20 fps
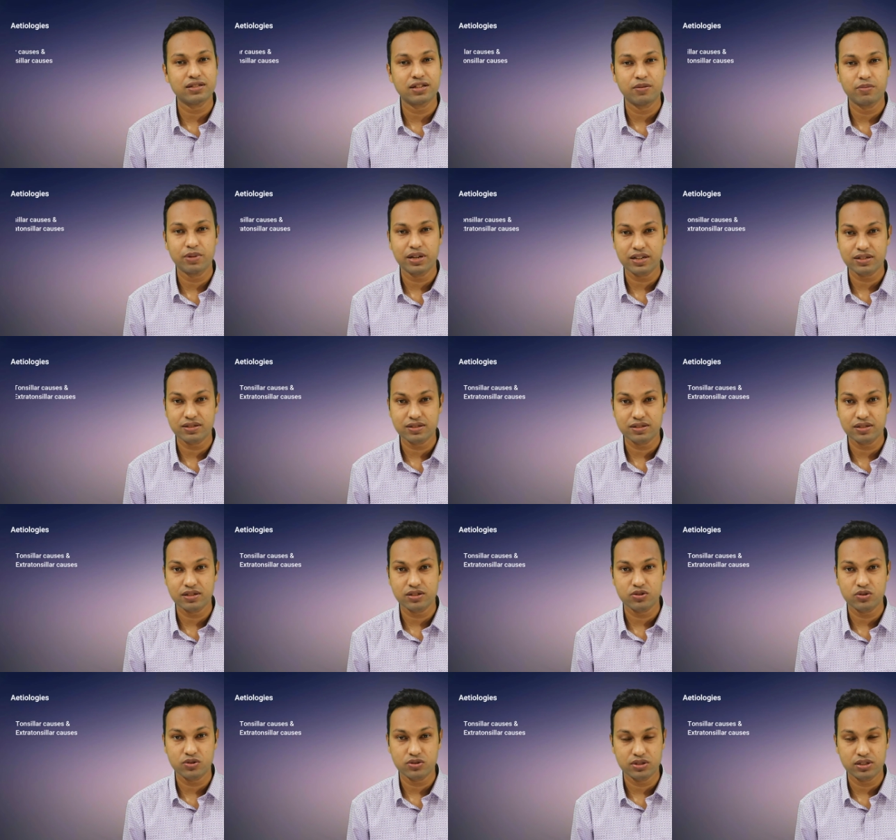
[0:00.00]
some
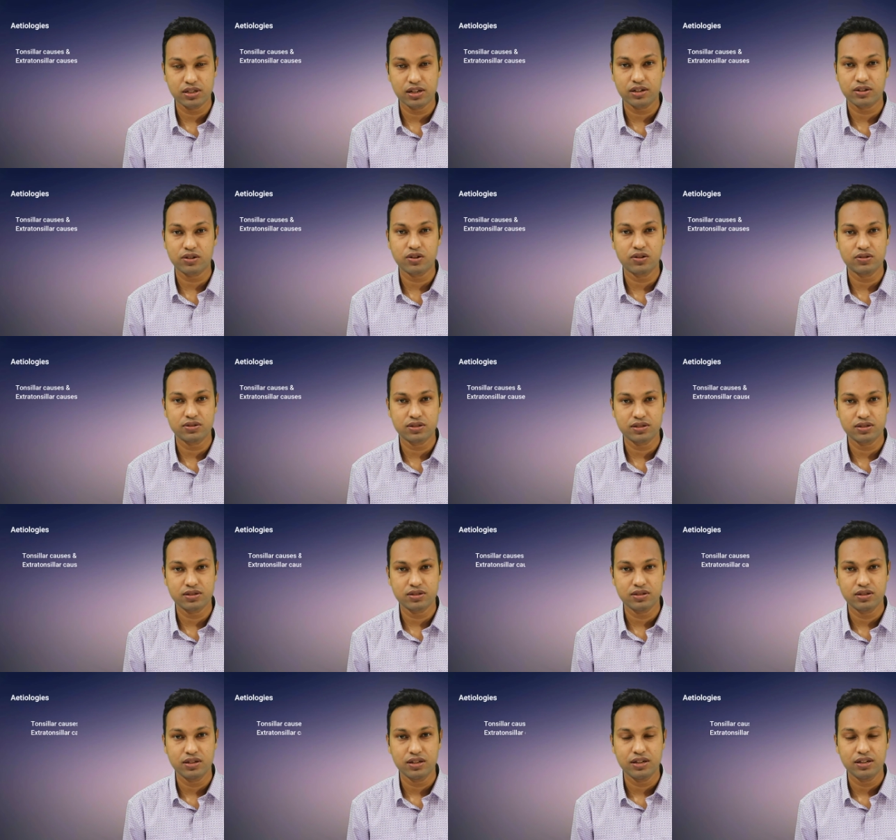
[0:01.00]
extra tonsillar
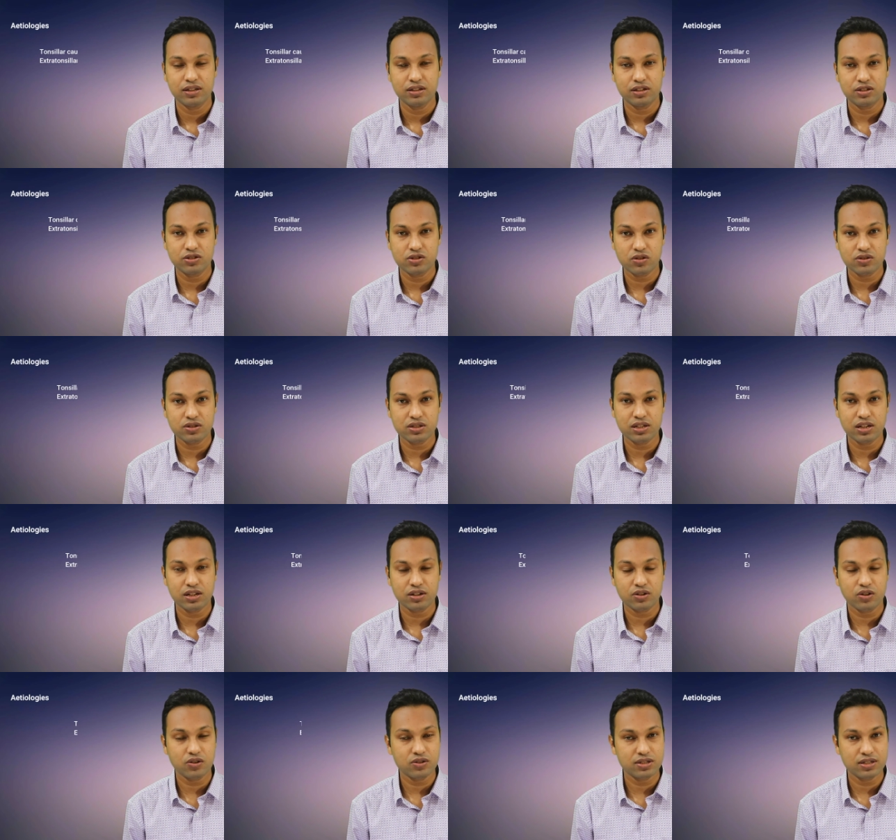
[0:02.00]
causes. The
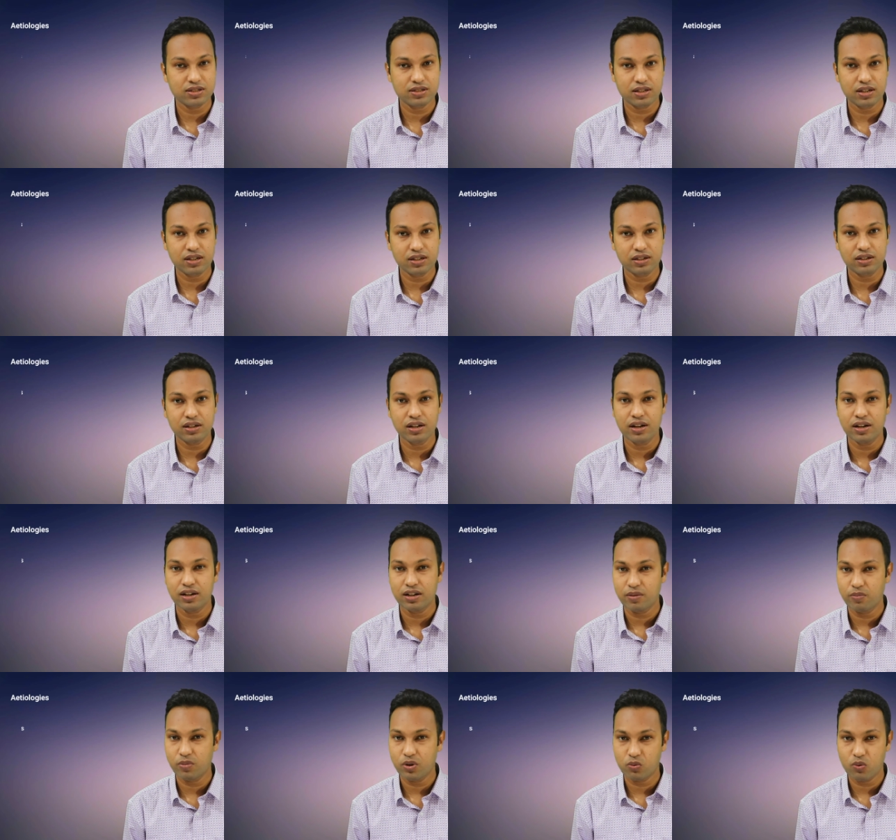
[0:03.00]
tonsillar causes are,
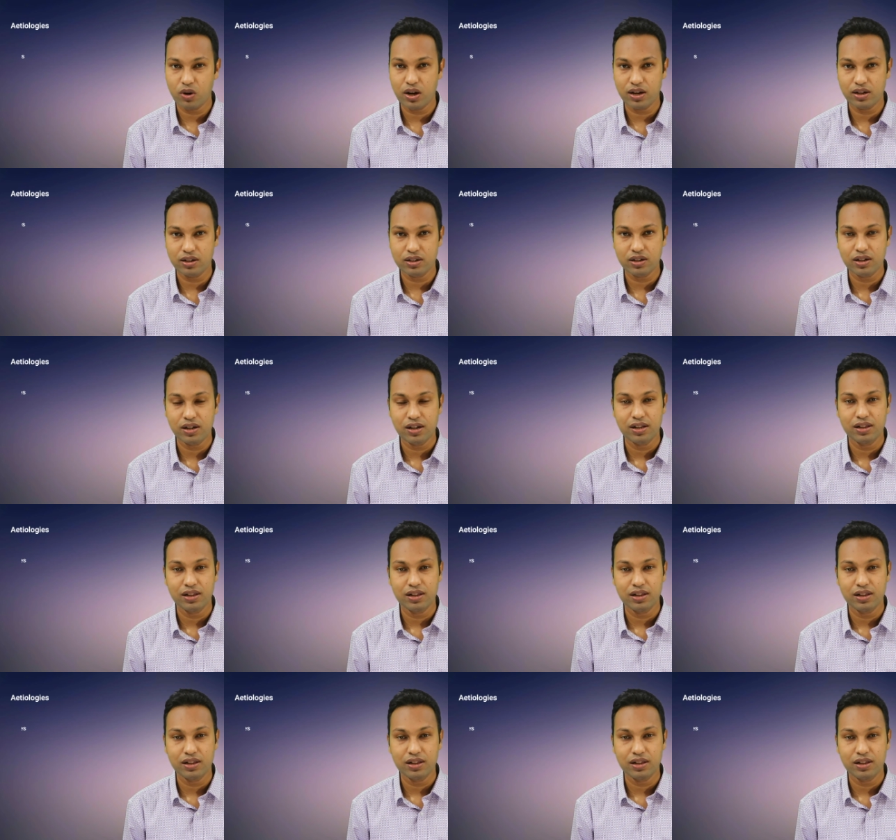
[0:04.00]
number one,